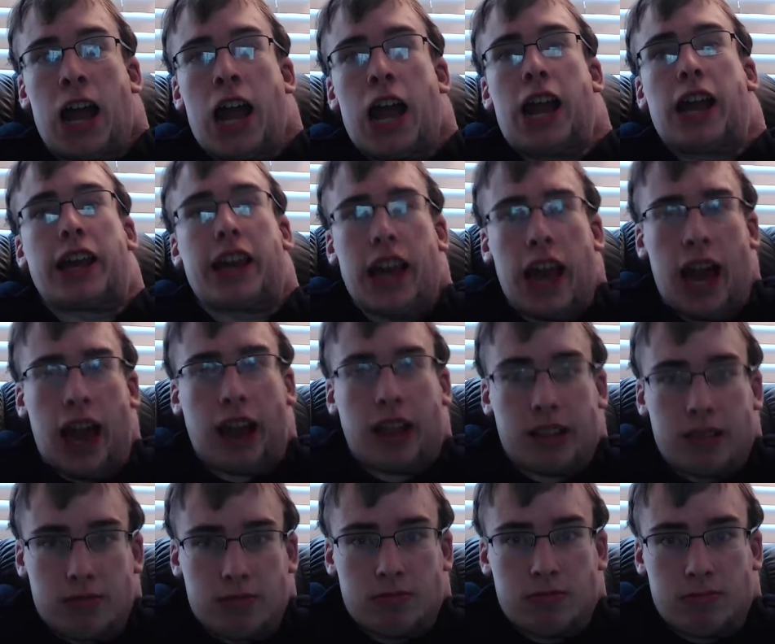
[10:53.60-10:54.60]
Yeah.
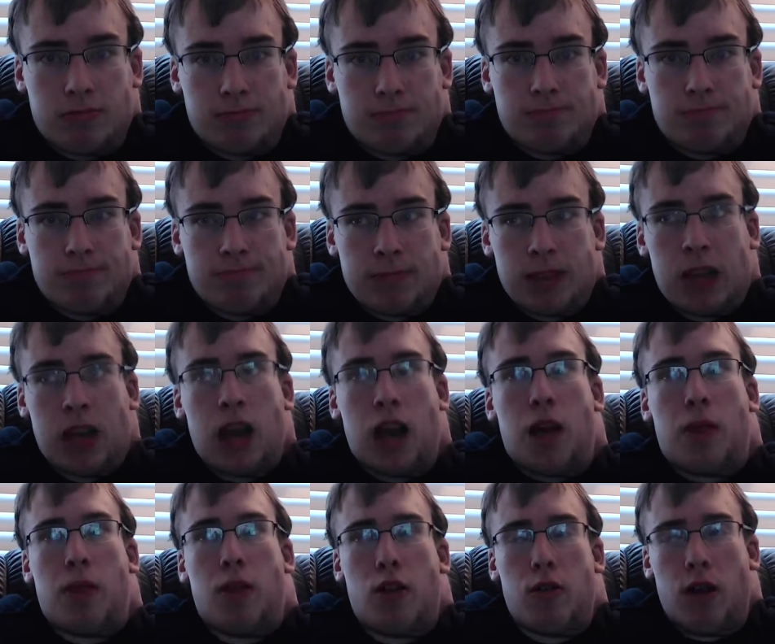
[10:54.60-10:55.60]

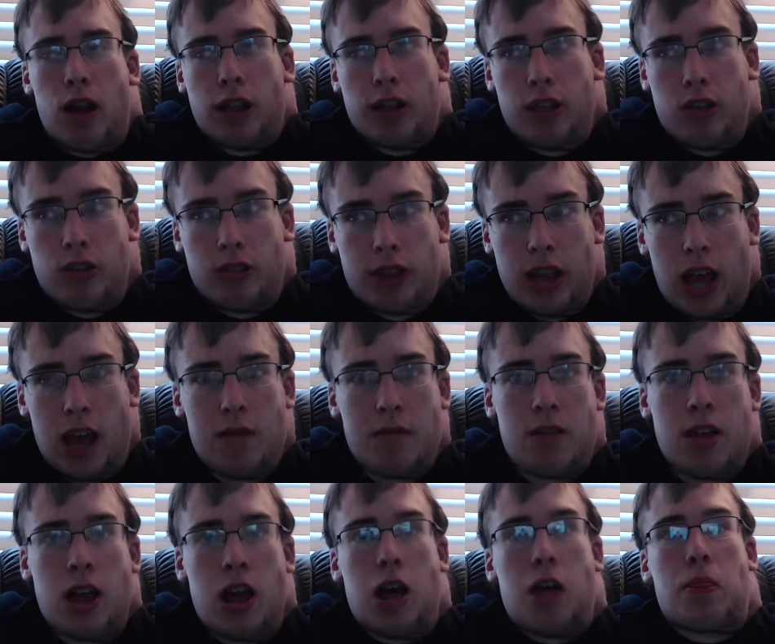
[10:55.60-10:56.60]
Did you have to
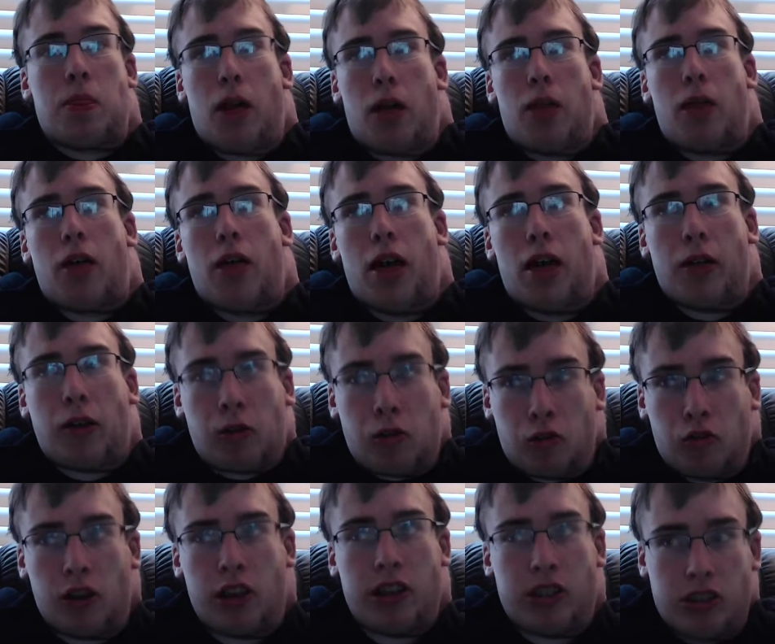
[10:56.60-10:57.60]
understand the
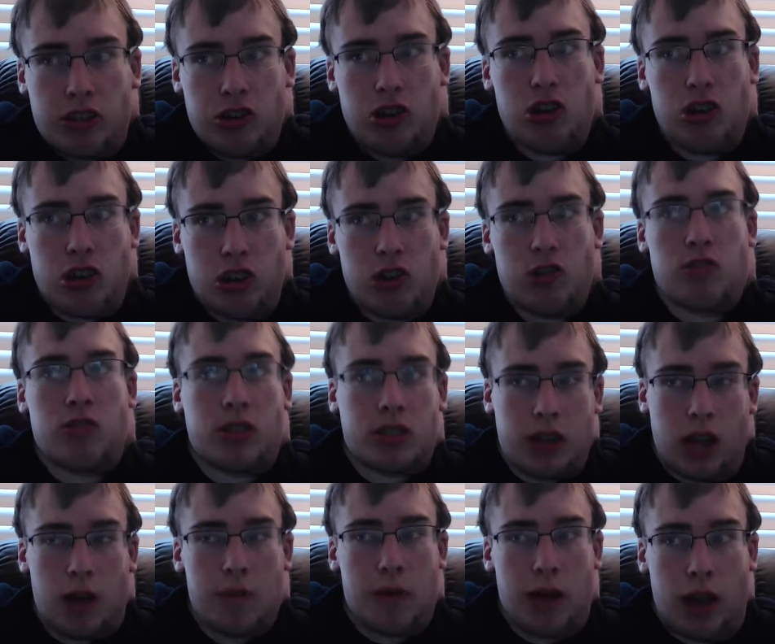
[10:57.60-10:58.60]
creature you
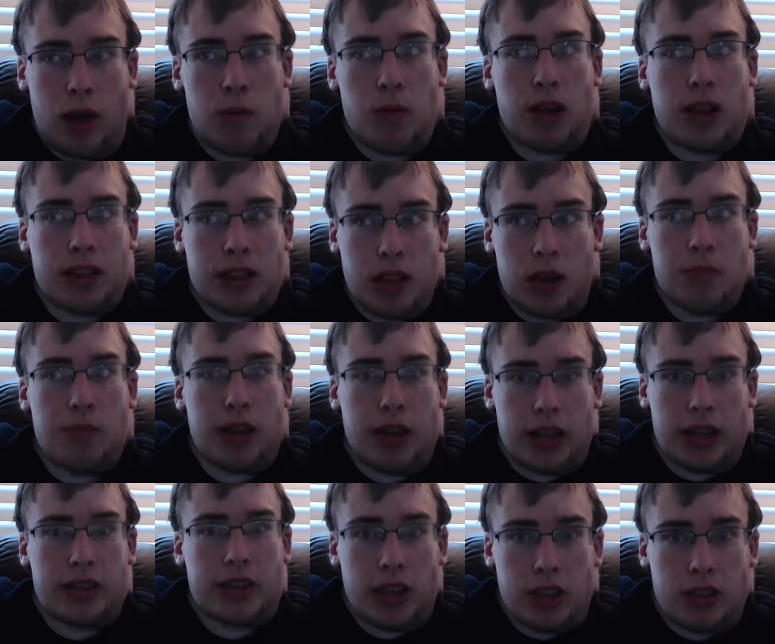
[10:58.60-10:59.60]
summon when
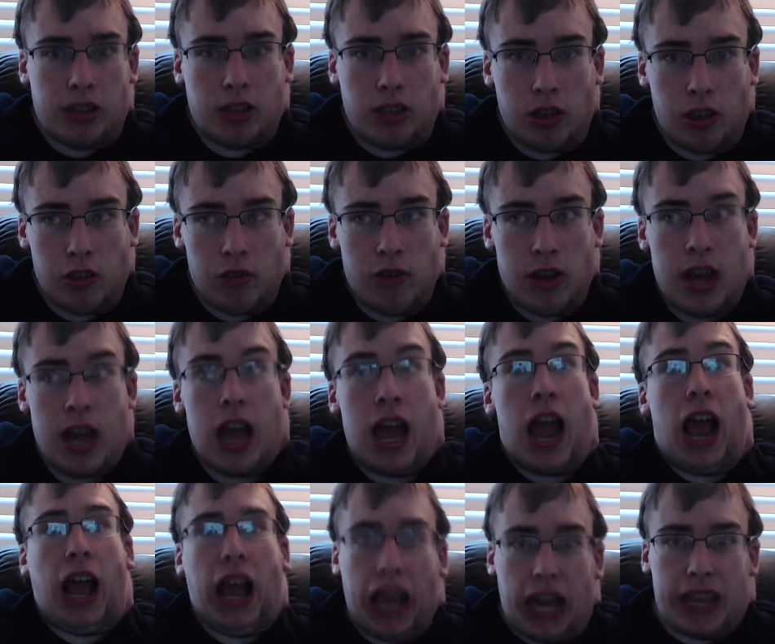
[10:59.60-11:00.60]
summoning Jutsu
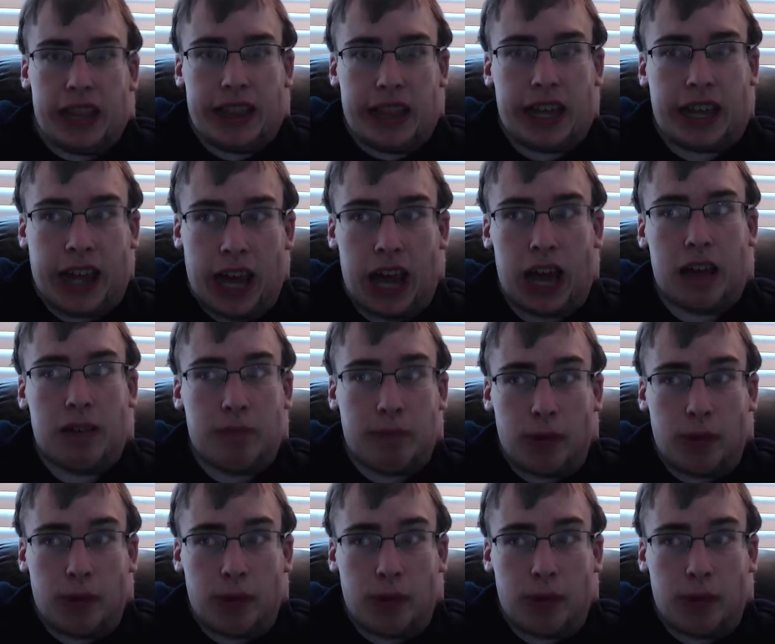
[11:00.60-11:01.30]
indicates